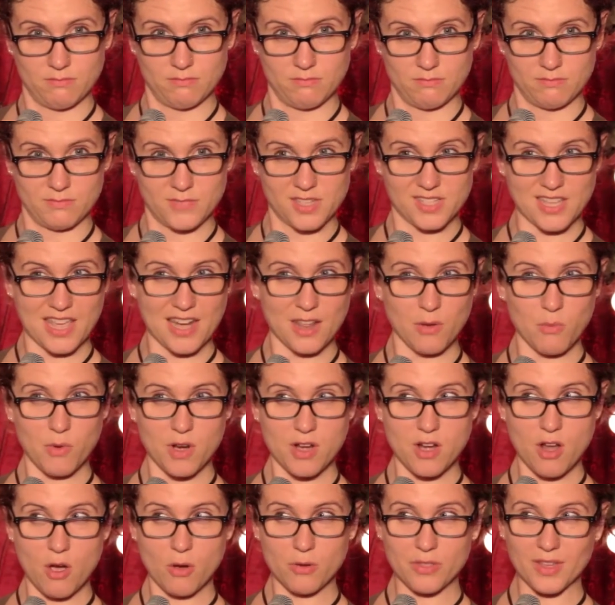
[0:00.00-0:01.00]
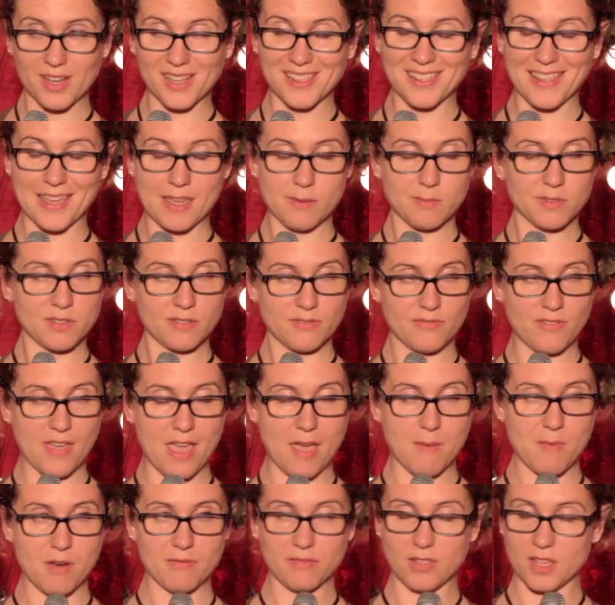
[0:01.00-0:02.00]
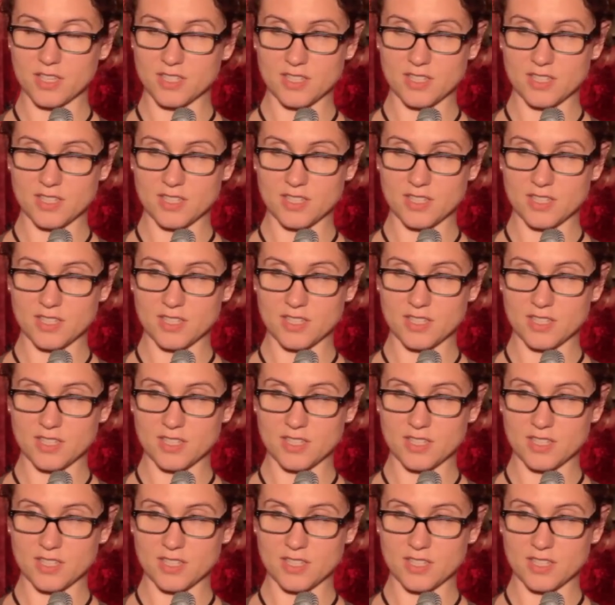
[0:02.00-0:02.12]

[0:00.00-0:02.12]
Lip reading: Does anyone know the claim to fame of Los